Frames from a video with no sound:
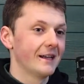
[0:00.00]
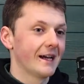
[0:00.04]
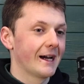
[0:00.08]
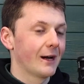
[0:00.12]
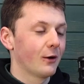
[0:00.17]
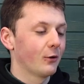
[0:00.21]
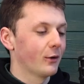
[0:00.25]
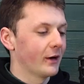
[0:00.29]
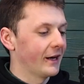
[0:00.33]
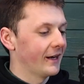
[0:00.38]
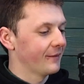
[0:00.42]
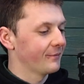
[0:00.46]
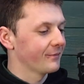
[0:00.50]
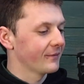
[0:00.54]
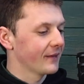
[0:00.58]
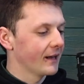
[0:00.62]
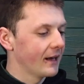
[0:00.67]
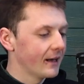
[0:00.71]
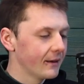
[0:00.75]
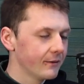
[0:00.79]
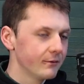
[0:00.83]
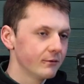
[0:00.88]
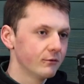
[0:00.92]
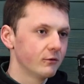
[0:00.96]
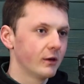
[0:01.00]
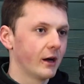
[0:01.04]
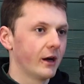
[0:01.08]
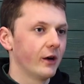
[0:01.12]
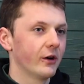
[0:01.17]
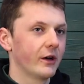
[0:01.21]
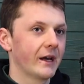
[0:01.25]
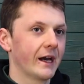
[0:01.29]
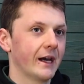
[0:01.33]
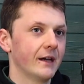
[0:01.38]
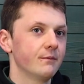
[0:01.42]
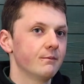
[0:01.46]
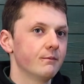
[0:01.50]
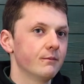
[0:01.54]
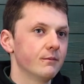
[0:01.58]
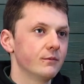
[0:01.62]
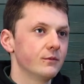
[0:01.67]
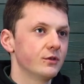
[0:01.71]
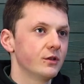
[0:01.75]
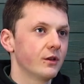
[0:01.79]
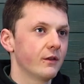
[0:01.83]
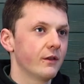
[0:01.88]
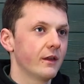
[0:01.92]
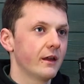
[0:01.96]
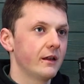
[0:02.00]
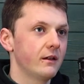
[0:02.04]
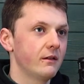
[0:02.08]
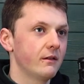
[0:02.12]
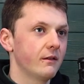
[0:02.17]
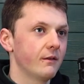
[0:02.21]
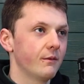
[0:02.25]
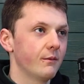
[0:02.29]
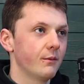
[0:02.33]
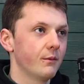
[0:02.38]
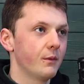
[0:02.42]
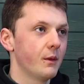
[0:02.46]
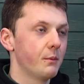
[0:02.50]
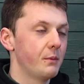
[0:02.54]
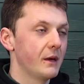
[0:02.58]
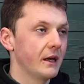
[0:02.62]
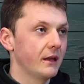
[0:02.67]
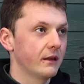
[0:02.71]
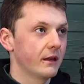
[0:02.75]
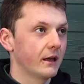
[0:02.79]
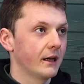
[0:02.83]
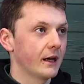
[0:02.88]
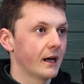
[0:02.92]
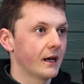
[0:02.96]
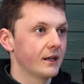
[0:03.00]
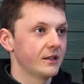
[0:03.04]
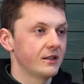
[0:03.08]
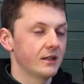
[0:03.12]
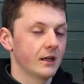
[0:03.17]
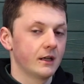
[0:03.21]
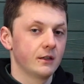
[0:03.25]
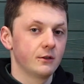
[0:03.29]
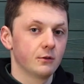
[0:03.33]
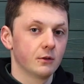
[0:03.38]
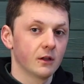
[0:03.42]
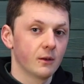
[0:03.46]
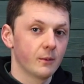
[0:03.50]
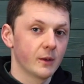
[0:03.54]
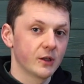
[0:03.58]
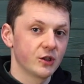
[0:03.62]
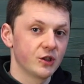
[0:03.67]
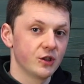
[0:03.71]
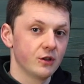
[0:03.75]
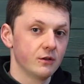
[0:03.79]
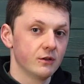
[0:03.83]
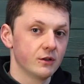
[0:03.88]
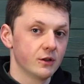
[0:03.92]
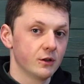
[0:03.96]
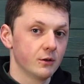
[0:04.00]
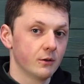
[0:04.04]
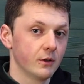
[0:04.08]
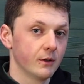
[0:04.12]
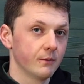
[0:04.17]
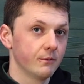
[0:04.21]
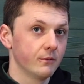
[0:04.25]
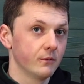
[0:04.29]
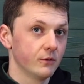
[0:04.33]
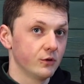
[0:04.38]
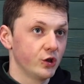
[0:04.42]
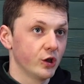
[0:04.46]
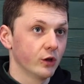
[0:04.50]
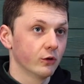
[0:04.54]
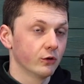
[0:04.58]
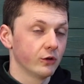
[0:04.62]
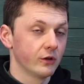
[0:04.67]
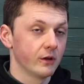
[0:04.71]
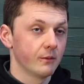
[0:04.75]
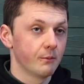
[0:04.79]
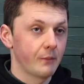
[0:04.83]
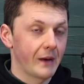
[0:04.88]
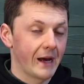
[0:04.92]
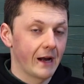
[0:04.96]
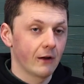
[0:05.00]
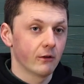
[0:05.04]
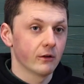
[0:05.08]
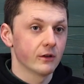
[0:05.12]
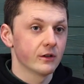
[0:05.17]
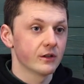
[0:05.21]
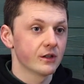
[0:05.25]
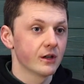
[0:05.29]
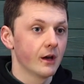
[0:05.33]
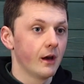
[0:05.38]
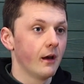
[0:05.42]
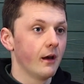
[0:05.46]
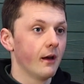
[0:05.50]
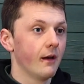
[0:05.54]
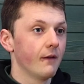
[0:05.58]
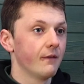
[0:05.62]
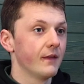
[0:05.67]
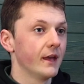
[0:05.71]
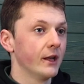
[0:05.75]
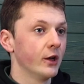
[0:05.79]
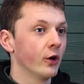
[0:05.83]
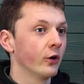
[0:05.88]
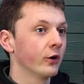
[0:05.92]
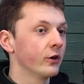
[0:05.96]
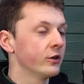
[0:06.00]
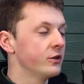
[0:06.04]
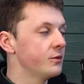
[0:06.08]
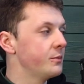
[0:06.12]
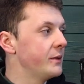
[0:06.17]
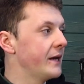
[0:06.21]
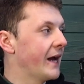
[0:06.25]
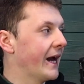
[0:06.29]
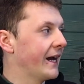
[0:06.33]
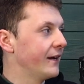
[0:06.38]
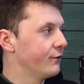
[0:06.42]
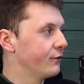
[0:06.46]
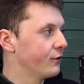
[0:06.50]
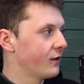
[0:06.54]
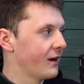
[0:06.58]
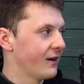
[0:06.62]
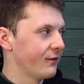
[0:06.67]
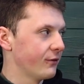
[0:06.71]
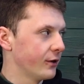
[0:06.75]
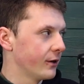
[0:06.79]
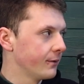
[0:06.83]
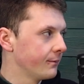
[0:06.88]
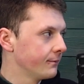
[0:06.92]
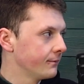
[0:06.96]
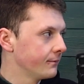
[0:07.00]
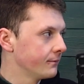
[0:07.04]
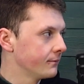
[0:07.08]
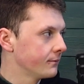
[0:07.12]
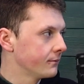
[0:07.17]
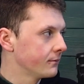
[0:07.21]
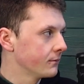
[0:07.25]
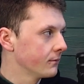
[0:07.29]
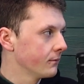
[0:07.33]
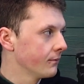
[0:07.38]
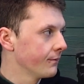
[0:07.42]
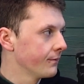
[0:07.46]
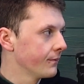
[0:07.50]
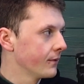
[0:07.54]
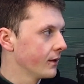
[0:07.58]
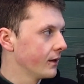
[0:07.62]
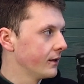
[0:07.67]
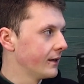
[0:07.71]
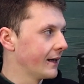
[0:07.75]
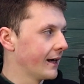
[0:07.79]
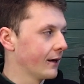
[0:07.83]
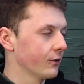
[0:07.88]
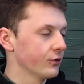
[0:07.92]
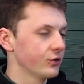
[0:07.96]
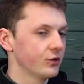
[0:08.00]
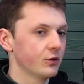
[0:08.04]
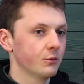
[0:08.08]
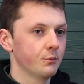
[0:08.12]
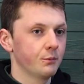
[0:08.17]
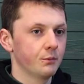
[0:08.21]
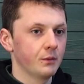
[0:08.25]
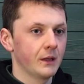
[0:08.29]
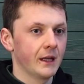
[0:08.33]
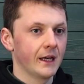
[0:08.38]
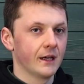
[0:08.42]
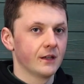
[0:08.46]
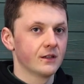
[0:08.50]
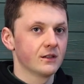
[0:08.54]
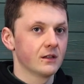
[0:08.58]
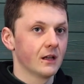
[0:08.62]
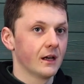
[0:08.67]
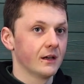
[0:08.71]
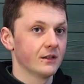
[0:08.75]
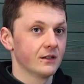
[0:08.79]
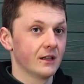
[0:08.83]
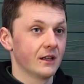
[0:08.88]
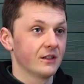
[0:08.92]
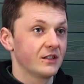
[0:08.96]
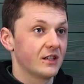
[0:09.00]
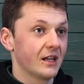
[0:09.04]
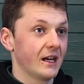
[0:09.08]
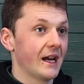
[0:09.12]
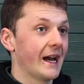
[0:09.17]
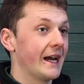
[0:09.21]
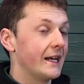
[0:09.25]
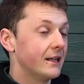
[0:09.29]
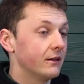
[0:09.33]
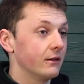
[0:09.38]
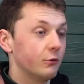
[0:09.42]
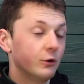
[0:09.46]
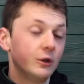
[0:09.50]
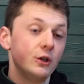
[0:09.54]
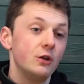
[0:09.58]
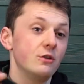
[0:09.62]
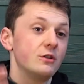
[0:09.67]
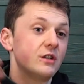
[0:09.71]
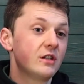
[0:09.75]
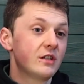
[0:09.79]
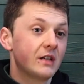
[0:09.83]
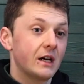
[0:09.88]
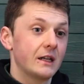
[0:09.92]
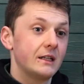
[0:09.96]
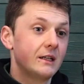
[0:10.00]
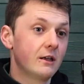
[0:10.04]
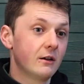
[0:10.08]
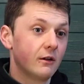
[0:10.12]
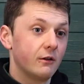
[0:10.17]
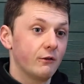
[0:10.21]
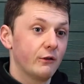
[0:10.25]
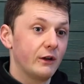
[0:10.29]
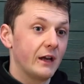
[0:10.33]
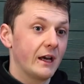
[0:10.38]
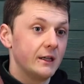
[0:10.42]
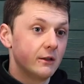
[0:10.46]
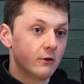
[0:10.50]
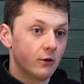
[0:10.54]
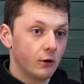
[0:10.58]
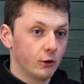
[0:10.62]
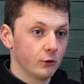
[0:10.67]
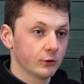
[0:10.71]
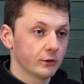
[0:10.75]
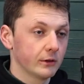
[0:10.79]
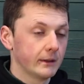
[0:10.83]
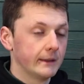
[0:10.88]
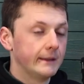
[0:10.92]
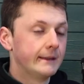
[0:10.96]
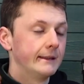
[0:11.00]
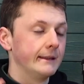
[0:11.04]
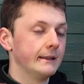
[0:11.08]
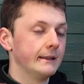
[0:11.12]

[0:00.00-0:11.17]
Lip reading: Now, right, okay. So the big thing I say to a lot of my students who are children and parents, they're not going to be 8 forever. Now, some players, like let's say 8, we'll use this idea of an 8-year-old.